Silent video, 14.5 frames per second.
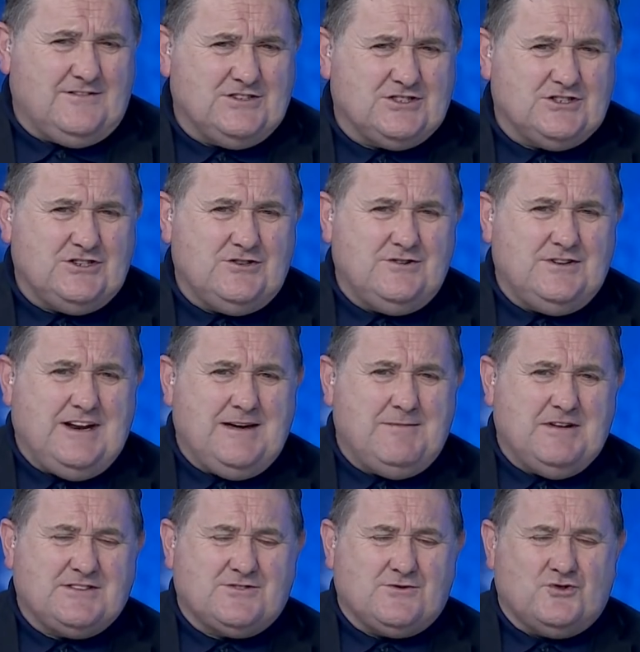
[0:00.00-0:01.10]
television, you
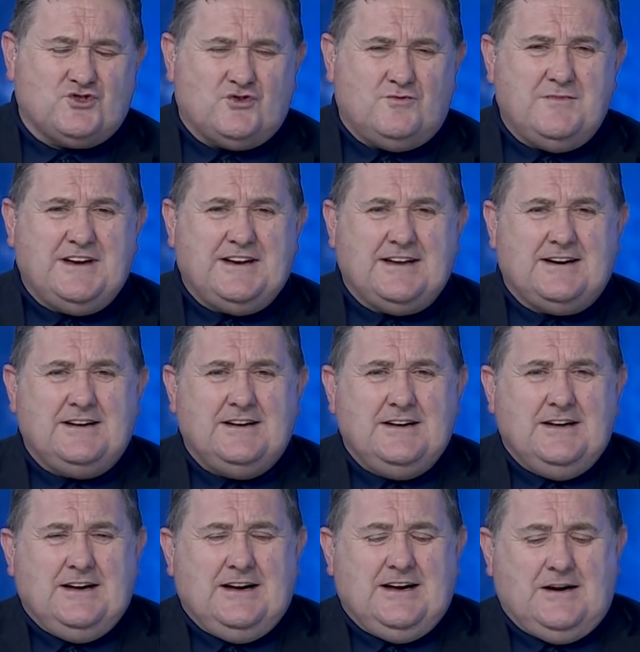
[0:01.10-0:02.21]
name it, social media.
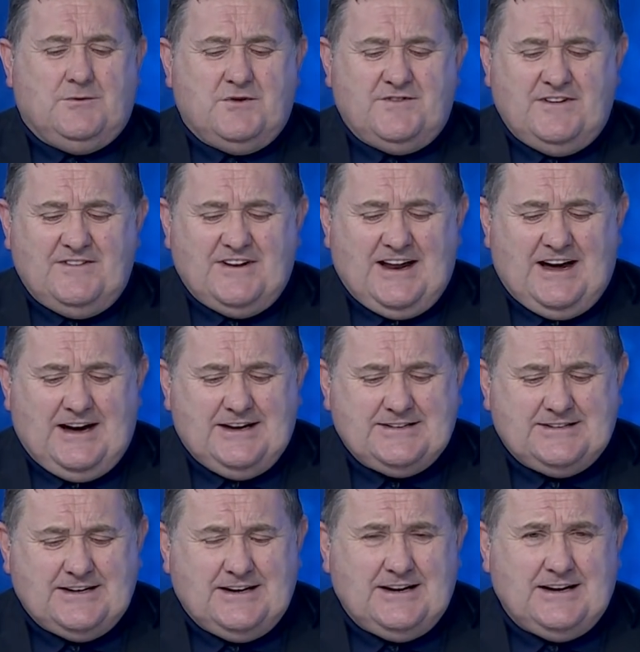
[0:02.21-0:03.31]
We've even
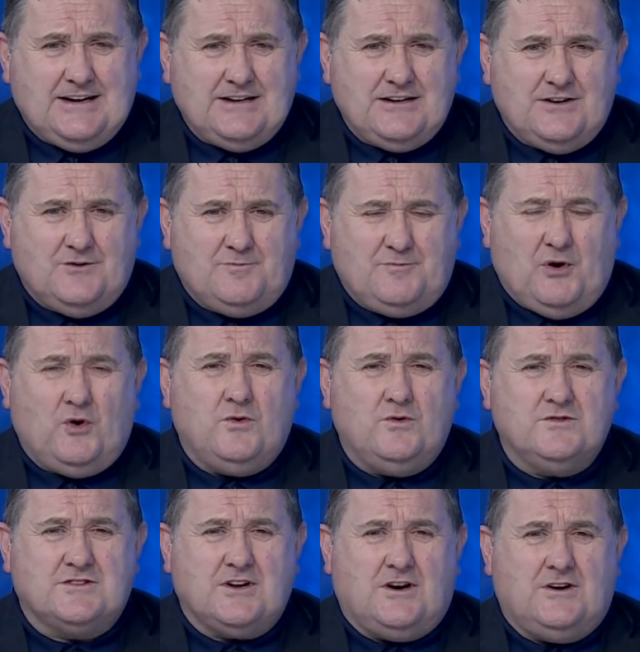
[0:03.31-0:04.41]
had
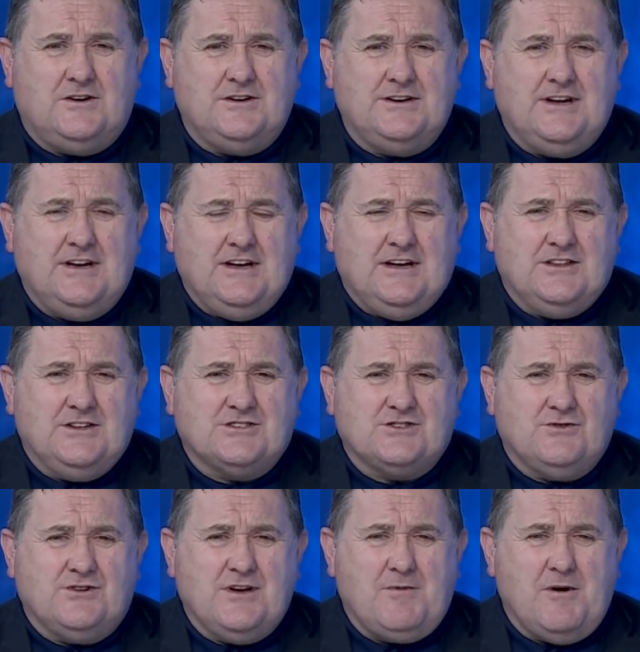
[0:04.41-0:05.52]
polls on the
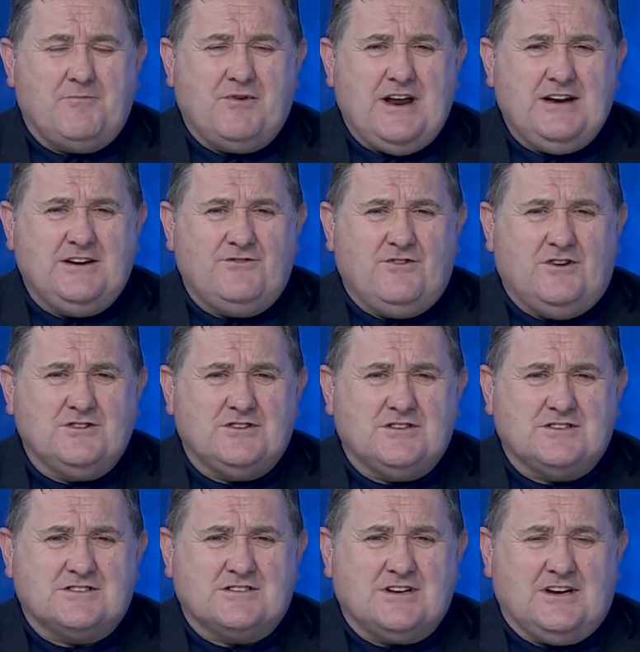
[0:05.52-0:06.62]
story about Brendan
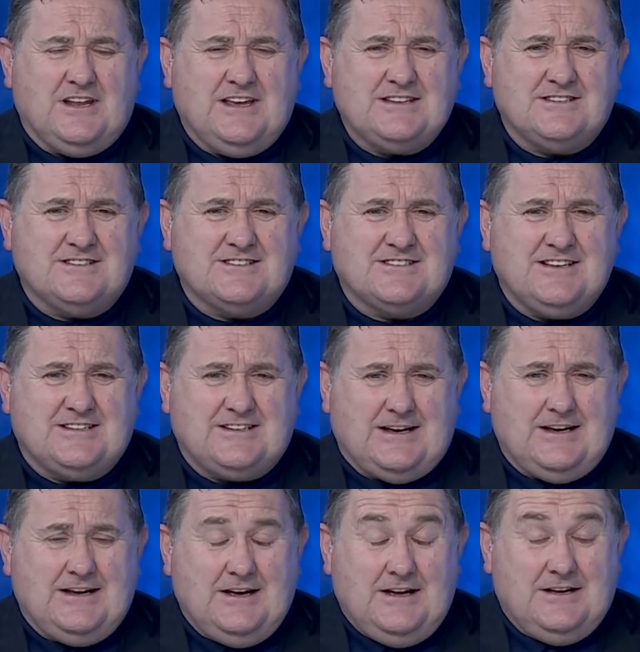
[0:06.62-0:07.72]
Rodgers. Leicester
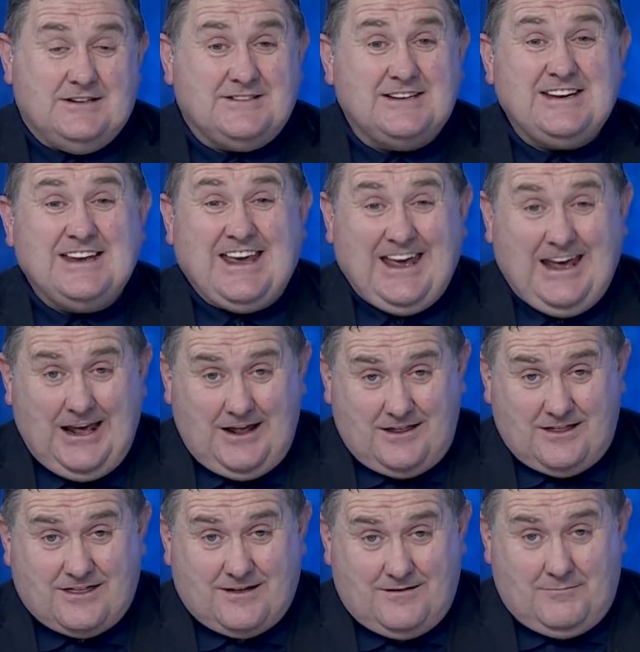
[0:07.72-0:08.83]
City, sitting
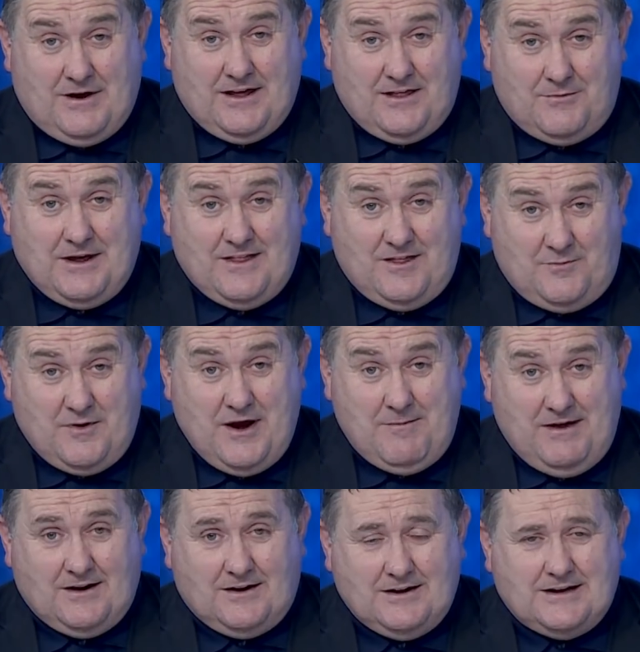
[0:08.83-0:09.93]
eighth, by the way, in the
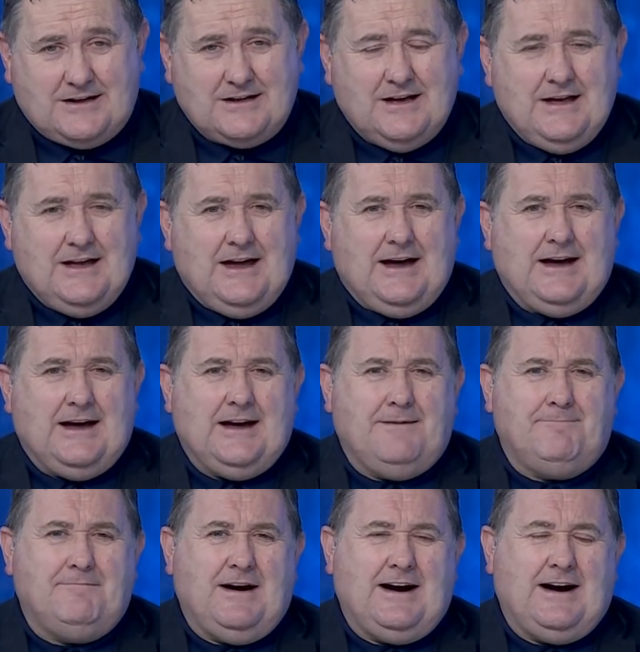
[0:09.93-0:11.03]
Premier League,
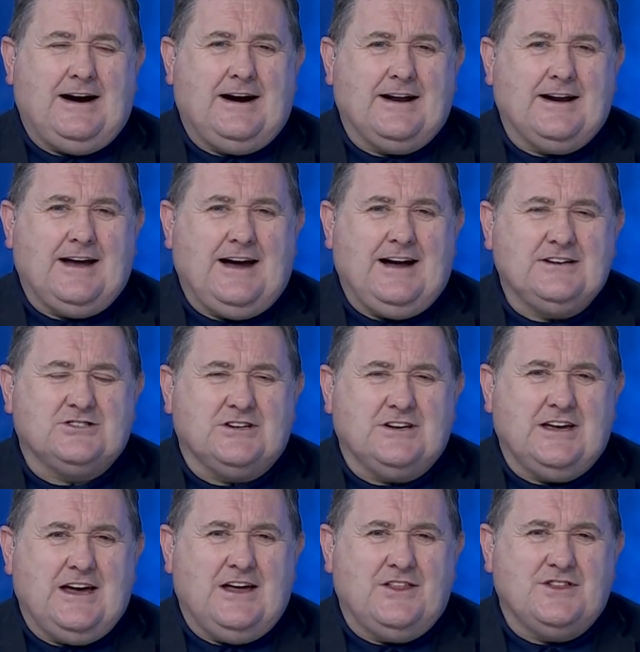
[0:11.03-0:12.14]
are
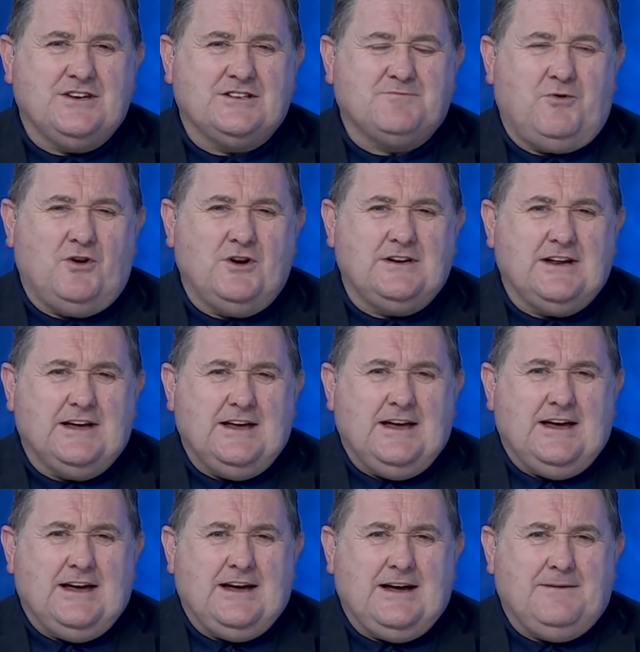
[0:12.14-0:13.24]
actually at this point
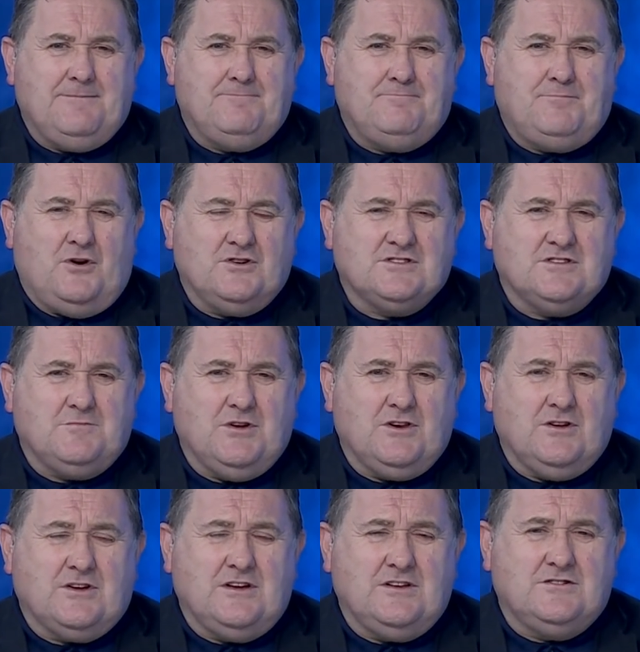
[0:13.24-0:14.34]

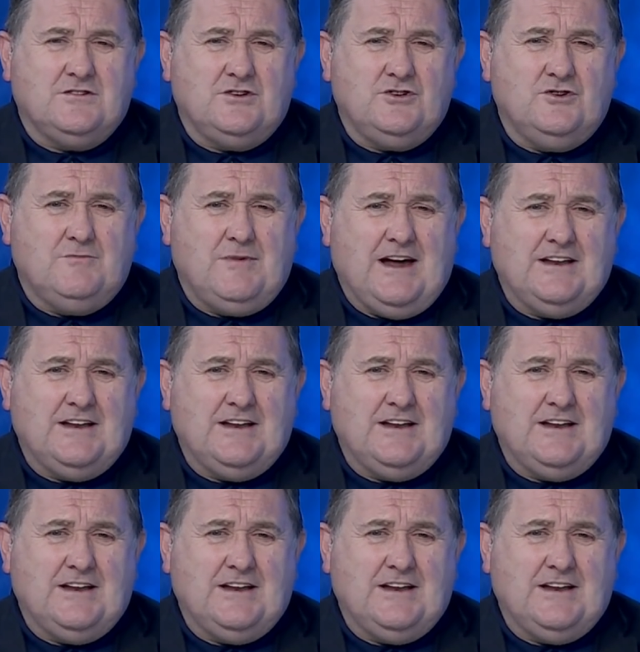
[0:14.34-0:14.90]
possibly looking to a